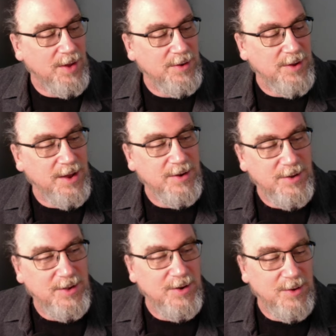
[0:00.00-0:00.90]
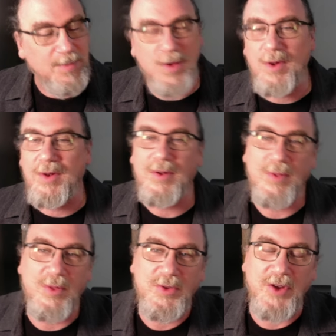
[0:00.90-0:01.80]
And and you know you can
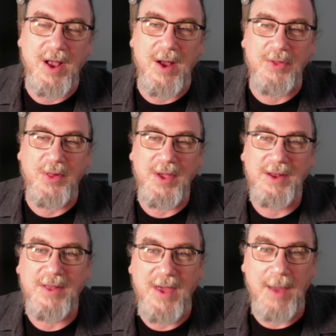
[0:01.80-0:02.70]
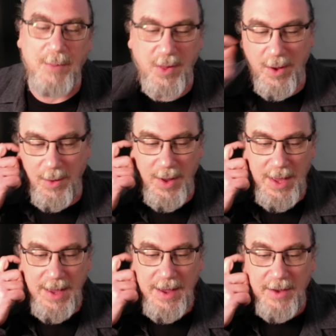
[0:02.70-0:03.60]
check out the link to that below
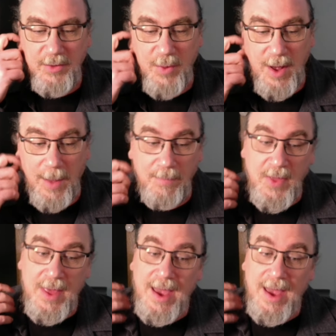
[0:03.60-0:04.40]
as well.